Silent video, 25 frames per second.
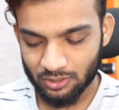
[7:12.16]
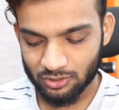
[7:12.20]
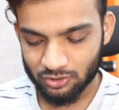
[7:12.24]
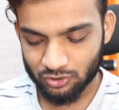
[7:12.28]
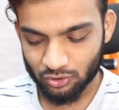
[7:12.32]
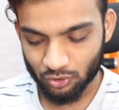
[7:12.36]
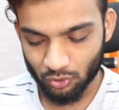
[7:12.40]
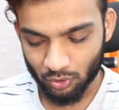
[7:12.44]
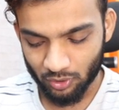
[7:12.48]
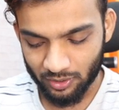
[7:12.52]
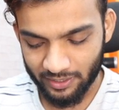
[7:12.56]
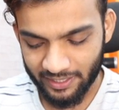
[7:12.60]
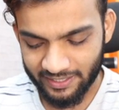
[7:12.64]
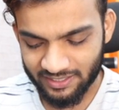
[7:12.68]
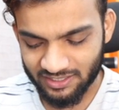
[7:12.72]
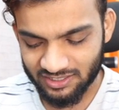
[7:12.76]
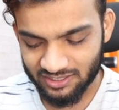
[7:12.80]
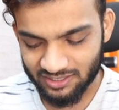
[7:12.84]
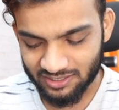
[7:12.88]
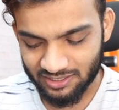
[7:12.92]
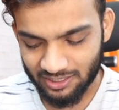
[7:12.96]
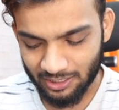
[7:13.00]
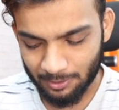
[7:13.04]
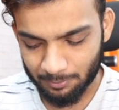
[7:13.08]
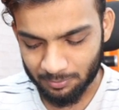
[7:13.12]
So
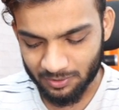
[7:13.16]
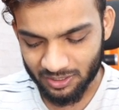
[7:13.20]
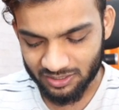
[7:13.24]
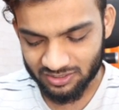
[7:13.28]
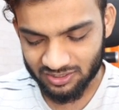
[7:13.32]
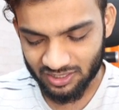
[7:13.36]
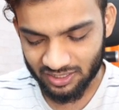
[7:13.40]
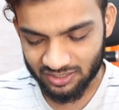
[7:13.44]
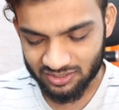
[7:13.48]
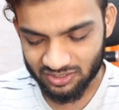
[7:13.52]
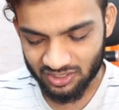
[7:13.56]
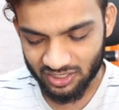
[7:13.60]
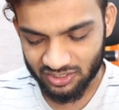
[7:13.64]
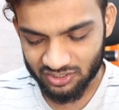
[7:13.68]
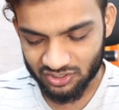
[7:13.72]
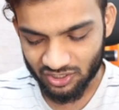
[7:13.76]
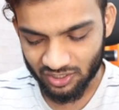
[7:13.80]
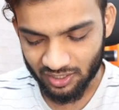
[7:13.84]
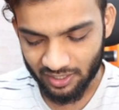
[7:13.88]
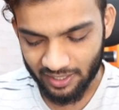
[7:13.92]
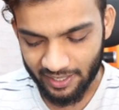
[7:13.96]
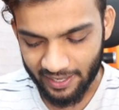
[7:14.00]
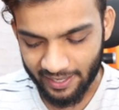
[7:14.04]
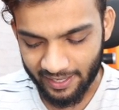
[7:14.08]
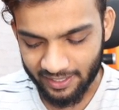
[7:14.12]
let's keep the
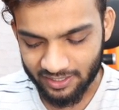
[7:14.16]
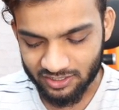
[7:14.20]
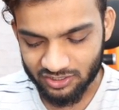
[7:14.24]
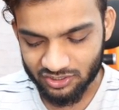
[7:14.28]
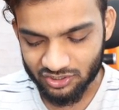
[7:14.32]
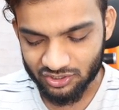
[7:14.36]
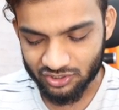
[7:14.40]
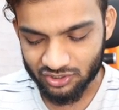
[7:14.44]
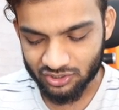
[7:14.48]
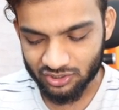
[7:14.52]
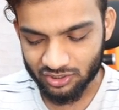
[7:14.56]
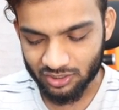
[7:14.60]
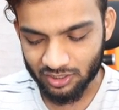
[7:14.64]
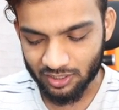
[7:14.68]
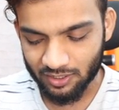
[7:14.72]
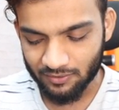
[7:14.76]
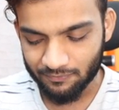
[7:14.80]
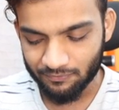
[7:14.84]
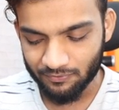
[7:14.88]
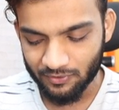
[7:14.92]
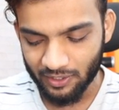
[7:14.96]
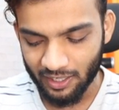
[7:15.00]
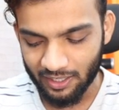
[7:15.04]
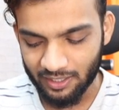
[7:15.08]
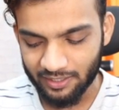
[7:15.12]
successor as
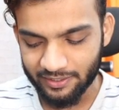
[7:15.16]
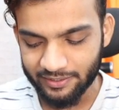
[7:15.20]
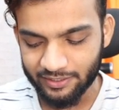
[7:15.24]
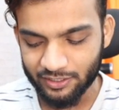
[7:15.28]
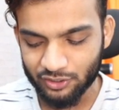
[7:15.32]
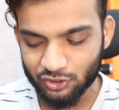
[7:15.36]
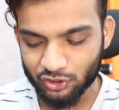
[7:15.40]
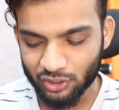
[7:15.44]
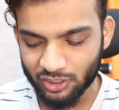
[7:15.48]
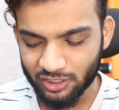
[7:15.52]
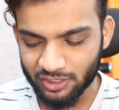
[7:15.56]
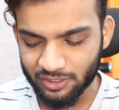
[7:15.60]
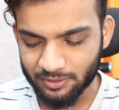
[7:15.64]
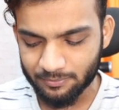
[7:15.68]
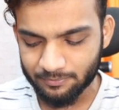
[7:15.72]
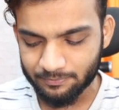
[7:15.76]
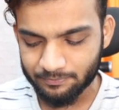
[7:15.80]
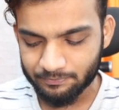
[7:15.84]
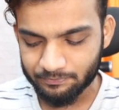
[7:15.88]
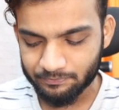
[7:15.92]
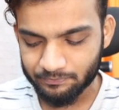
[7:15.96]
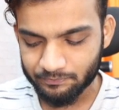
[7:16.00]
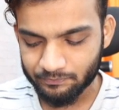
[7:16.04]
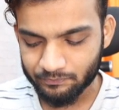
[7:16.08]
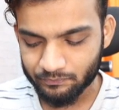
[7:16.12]
null initially.
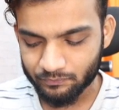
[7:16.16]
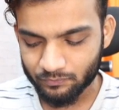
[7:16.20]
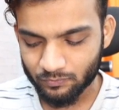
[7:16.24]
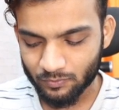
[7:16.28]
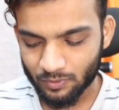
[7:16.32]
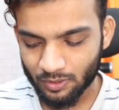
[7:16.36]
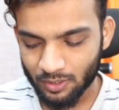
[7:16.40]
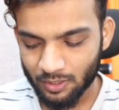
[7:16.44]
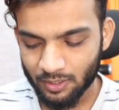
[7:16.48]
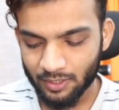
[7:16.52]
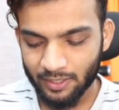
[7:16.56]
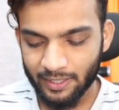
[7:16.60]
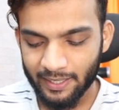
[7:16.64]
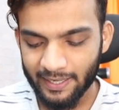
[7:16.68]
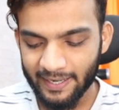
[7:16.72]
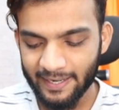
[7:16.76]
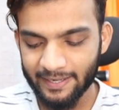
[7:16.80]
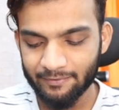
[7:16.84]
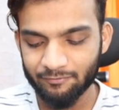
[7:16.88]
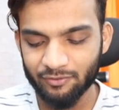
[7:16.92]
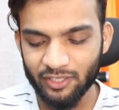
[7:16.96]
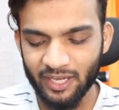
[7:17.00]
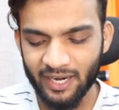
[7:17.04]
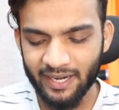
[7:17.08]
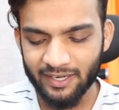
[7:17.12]

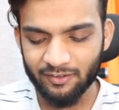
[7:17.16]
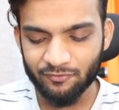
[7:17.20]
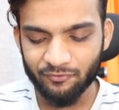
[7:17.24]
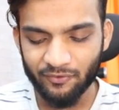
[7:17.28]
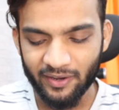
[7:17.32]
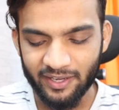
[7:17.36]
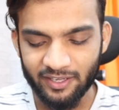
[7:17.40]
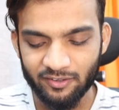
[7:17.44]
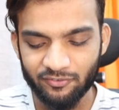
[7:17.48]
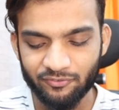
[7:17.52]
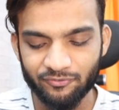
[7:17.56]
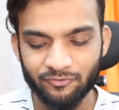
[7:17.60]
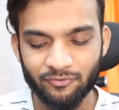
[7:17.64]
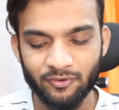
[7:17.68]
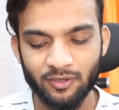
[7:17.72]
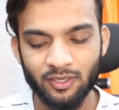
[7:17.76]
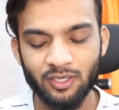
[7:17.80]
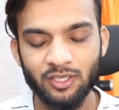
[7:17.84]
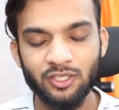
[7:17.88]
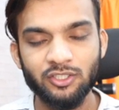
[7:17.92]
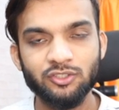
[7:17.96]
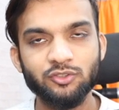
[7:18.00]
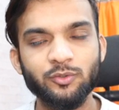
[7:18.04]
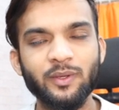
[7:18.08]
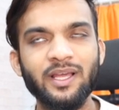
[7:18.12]
And we are at 5.
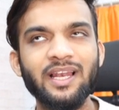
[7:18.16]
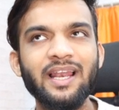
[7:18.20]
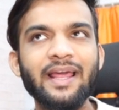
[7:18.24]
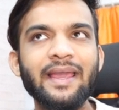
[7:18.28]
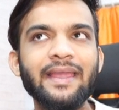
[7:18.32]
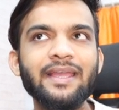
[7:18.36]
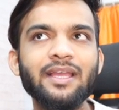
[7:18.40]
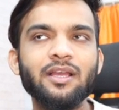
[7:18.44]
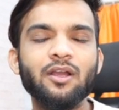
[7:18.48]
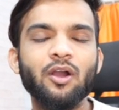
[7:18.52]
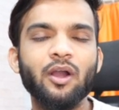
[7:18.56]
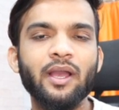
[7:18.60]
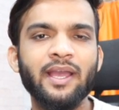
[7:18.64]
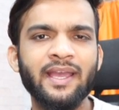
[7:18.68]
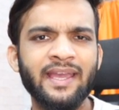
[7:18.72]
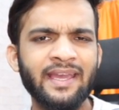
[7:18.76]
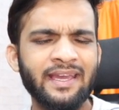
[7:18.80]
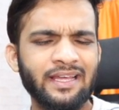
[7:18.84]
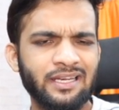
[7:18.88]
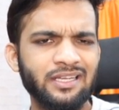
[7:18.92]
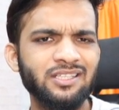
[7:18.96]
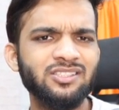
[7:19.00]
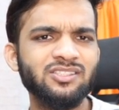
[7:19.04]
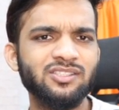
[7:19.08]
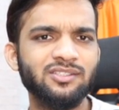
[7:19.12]
So we're like,
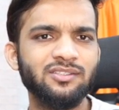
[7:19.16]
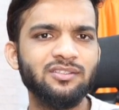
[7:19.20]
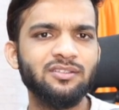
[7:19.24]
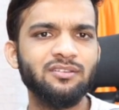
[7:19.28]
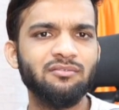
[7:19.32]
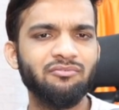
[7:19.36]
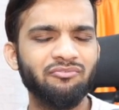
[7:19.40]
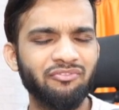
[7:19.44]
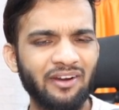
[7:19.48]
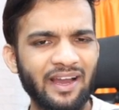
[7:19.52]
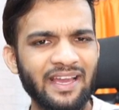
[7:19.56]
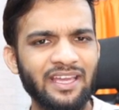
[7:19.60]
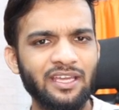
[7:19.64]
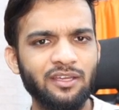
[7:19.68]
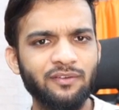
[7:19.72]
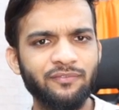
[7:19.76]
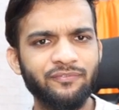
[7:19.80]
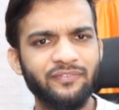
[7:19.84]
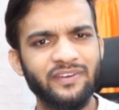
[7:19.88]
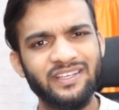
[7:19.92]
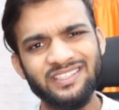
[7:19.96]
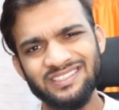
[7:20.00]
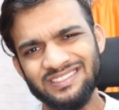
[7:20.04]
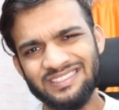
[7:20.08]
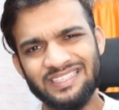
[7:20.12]
hey, listen,
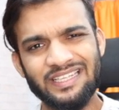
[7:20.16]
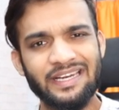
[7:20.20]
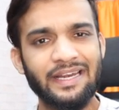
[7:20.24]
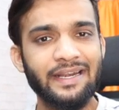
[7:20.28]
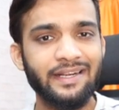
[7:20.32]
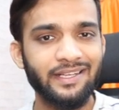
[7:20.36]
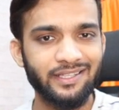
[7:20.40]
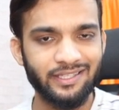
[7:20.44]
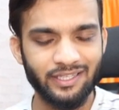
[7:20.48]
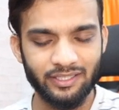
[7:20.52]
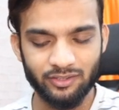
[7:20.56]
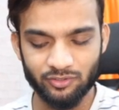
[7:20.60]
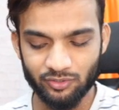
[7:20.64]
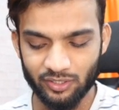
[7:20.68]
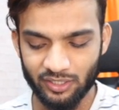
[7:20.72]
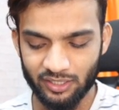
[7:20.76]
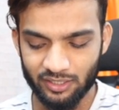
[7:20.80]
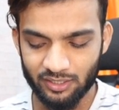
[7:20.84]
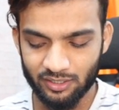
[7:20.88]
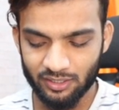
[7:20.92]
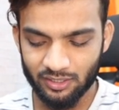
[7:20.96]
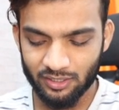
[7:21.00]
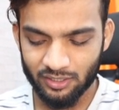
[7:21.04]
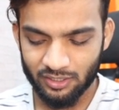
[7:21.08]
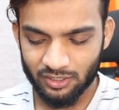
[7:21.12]
5 is greater than
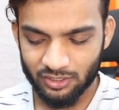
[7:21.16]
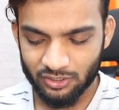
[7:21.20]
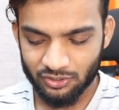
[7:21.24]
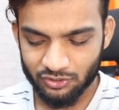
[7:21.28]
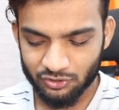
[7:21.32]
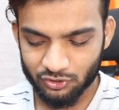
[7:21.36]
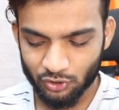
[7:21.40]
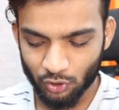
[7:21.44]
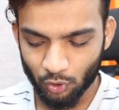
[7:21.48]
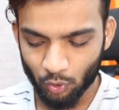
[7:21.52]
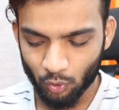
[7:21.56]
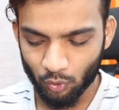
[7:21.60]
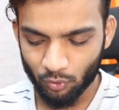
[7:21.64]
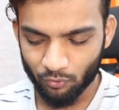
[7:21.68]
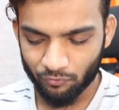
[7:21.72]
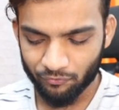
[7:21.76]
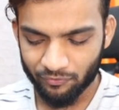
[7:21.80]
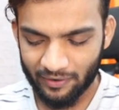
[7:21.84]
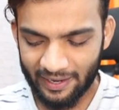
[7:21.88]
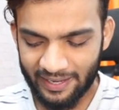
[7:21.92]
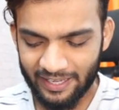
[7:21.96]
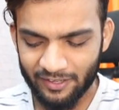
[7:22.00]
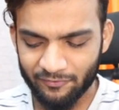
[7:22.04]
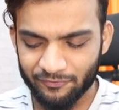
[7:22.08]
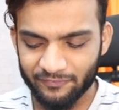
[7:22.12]
3. So
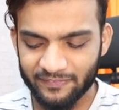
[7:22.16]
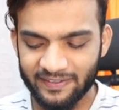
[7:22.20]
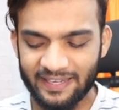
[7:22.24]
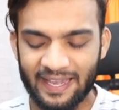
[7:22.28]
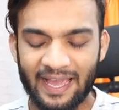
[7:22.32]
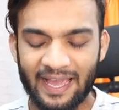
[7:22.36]
5